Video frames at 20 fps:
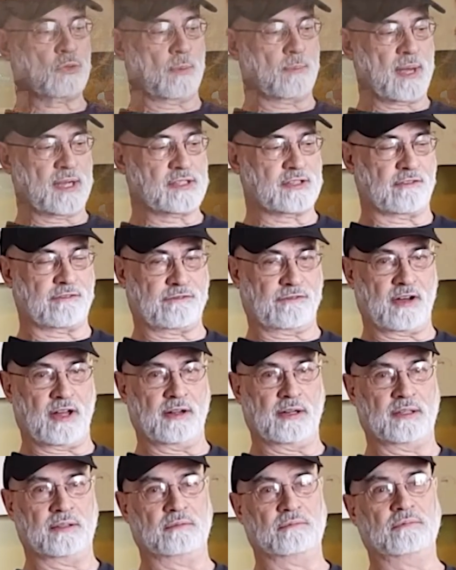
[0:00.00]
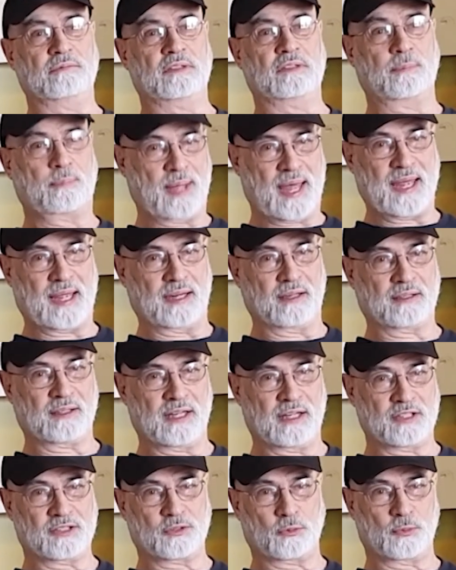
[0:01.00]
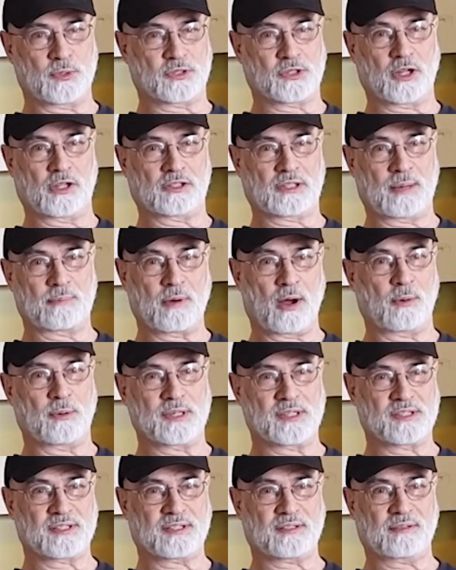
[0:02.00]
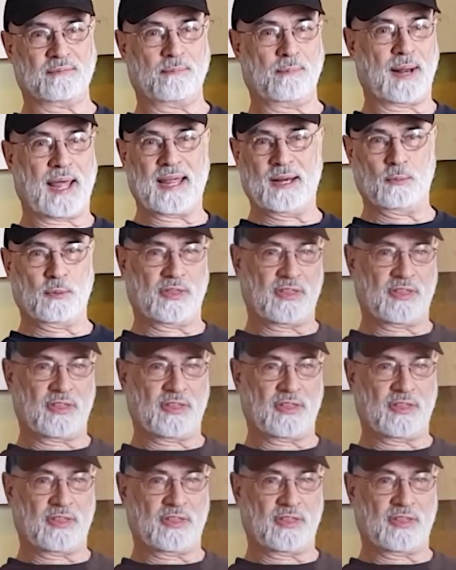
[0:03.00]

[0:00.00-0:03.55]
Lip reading: what makes it fun to paint. And as a result, I'm always playing with